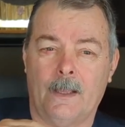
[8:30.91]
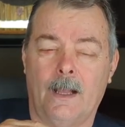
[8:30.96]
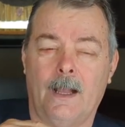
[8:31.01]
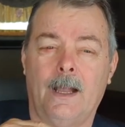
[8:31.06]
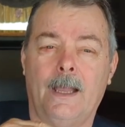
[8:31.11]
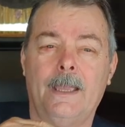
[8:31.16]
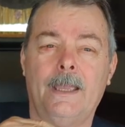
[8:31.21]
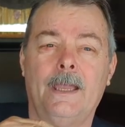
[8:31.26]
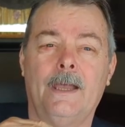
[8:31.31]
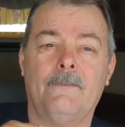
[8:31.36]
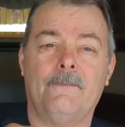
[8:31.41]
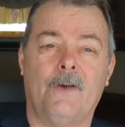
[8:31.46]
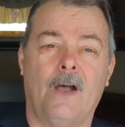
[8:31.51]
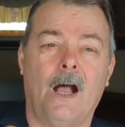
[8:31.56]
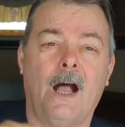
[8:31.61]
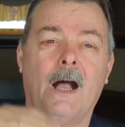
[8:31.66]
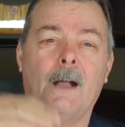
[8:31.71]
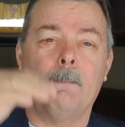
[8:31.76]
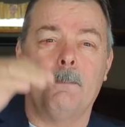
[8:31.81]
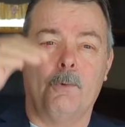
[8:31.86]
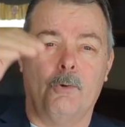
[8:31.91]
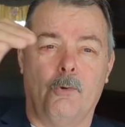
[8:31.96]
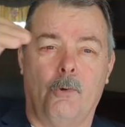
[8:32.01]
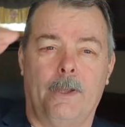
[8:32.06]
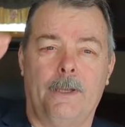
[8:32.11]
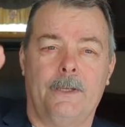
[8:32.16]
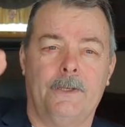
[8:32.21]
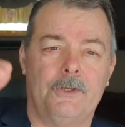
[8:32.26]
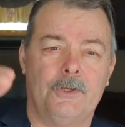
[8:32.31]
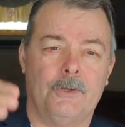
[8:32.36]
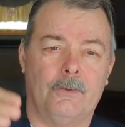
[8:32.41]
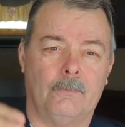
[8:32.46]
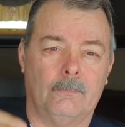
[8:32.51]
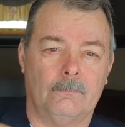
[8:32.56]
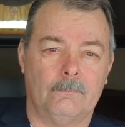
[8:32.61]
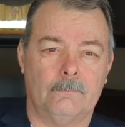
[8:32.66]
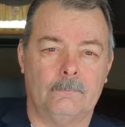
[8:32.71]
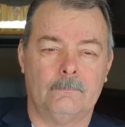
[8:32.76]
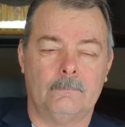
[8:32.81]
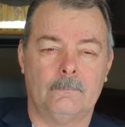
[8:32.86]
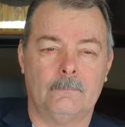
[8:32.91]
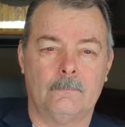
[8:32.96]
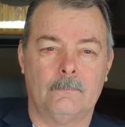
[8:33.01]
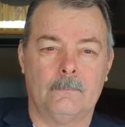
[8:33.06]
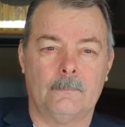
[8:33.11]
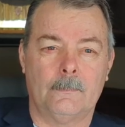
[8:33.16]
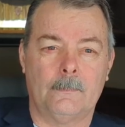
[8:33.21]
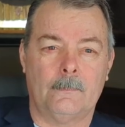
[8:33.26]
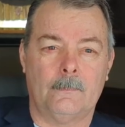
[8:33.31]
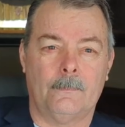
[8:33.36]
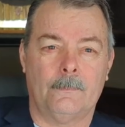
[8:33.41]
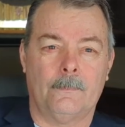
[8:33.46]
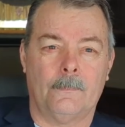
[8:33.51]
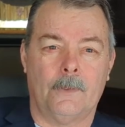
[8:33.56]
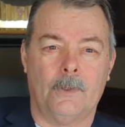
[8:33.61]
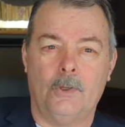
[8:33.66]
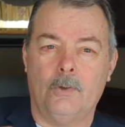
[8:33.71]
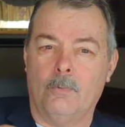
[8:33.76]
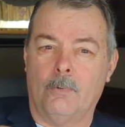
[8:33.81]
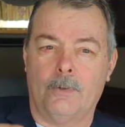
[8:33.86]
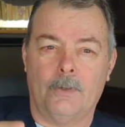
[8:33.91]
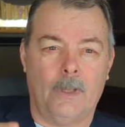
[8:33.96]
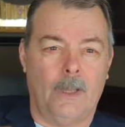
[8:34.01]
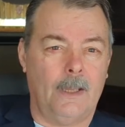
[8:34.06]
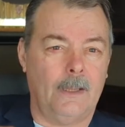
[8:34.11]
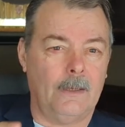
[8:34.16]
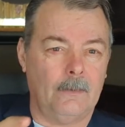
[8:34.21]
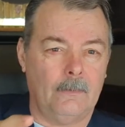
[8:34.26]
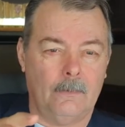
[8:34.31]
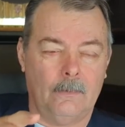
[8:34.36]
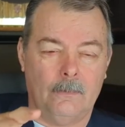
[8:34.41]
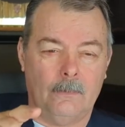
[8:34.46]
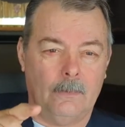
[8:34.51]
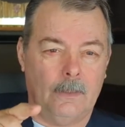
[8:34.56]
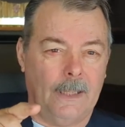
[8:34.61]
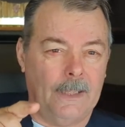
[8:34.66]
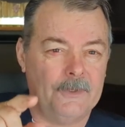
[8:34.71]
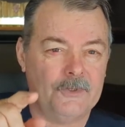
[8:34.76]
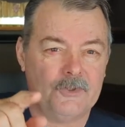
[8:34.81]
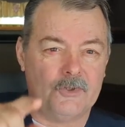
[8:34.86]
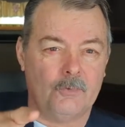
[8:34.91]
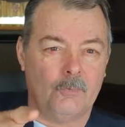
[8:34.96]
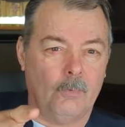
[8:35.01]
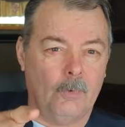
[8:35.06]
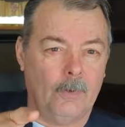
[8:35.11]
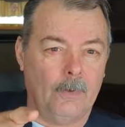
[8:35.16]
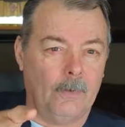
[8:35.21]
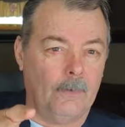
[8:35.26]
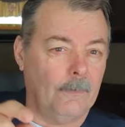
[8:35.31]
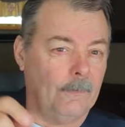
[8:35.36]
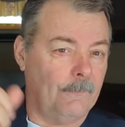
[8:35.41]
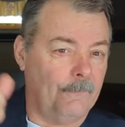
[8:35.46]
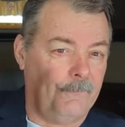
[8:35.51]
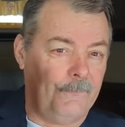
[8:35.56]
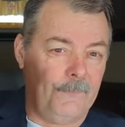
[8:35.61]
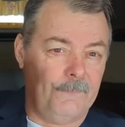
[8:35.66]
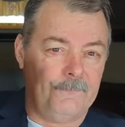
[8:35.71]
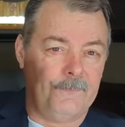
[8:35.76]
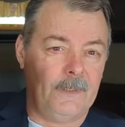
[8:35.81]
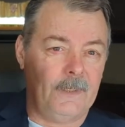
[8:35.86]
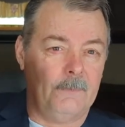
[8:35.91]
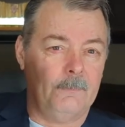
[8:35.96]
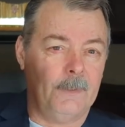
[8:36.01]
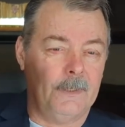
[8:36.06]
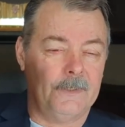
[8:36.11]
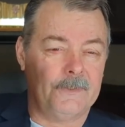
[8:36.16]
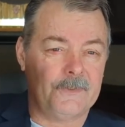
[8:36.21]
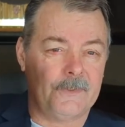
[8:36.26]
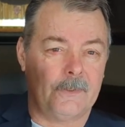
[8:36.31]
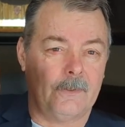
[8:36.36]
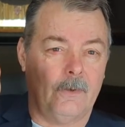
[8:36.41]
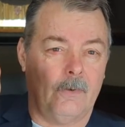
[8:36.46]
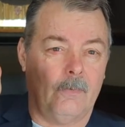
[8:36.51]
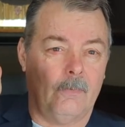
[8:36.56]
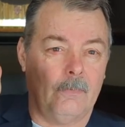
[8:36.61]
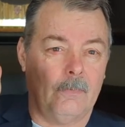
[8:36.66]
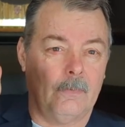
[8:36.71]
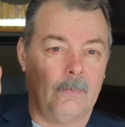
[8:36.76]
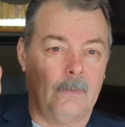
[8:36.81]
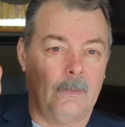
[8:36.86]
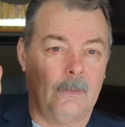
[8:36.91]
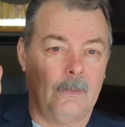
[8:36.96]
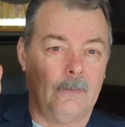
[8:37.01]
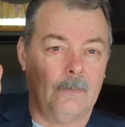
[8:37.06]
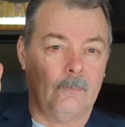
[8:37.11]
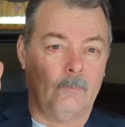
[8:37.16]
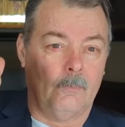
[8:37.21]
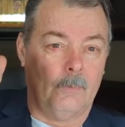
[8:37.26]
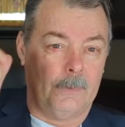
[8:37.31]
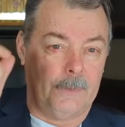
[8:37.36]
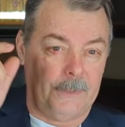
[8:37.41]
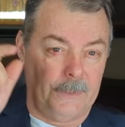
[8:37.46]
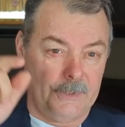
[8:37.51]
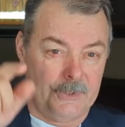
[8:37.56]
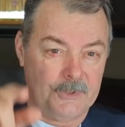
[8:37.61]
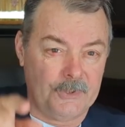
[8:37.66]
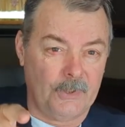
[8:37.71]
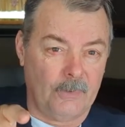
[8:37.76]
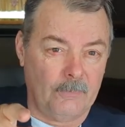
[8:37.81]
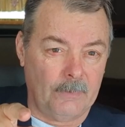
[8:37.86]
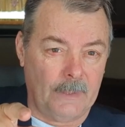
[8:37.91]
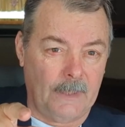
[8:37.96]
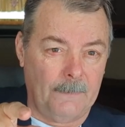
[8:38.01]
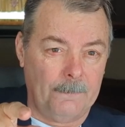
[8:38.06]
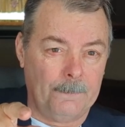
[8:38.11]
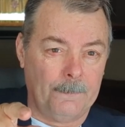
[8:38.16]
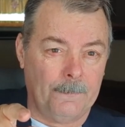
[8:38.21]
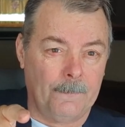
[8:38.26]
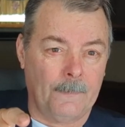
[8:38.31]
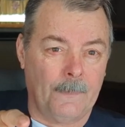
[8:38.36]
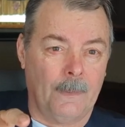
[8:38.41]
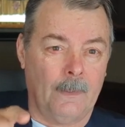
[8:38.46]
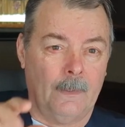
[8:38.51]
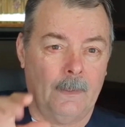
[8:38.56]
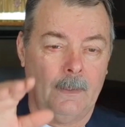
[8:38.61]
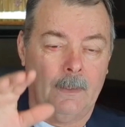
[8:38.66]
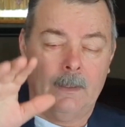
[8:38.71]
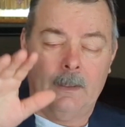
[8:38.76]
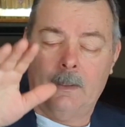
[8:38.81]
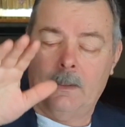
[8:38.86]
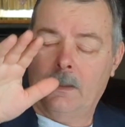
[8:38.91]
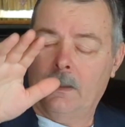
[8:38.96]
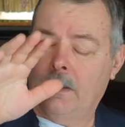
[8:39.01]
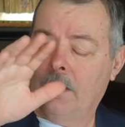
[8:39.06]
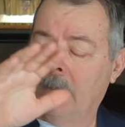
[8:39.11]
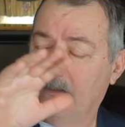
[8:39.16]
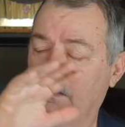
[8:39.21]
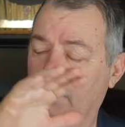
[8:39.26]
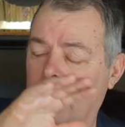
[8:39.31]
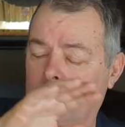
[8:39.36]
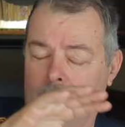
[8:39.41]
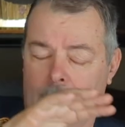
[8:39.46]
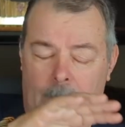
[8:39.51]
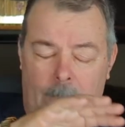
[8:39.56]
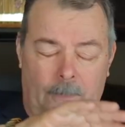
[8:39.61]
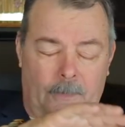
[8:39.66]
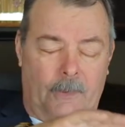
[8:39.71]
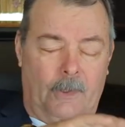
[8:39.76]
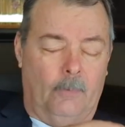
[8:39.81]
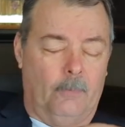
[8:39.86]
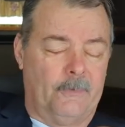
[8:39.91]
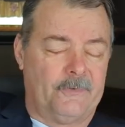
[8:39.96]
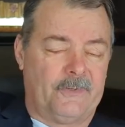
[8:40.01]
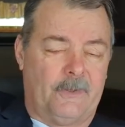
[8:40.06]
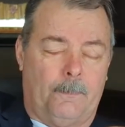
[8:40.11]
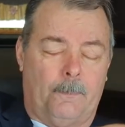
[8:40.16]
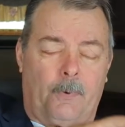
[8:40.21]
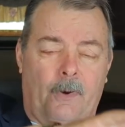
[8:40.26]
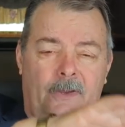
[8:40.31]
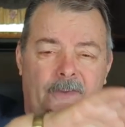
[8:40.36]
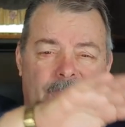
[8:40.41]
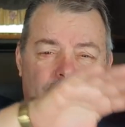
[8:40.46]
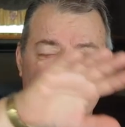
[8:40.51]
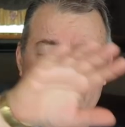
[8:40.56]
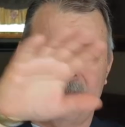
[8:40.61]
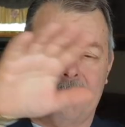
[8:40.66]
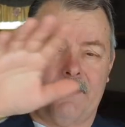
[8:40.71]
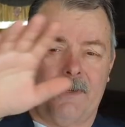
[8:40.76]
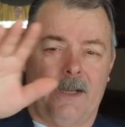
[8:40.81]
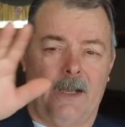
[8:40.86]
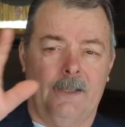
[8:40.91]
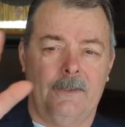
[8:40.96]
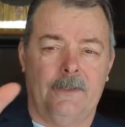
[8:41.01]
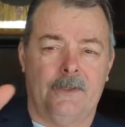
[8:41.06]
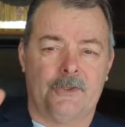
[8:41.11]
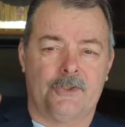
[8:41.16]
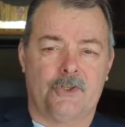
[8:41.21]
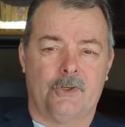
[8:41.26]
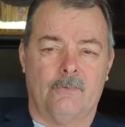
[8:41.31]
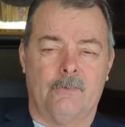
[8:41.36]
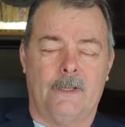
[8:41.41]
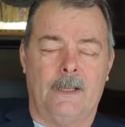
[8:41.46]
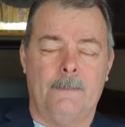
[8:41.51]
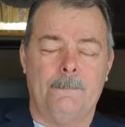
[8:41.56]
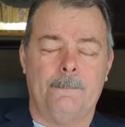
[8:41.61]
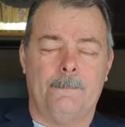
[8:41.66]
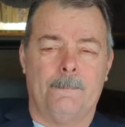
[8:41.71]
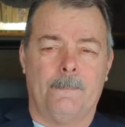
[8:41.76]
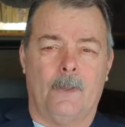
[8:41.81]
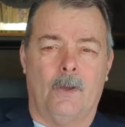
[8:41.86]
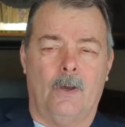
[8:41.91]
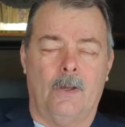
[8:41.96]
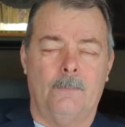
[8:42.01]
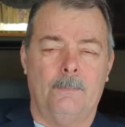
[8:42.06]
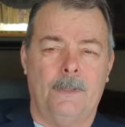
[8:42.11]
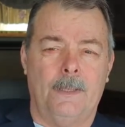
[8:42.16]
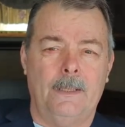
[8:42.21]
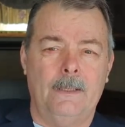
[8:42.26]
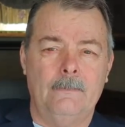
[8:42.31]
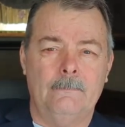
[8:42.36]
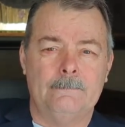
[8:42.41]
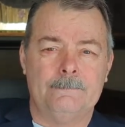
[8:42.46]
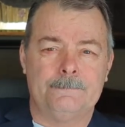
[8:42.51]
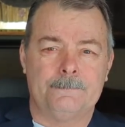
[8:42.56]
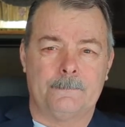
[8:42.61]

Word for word: I have upgraded you. You are not as you were 15 minutes ago. When he showed up, there was a presence of God that showed up on me.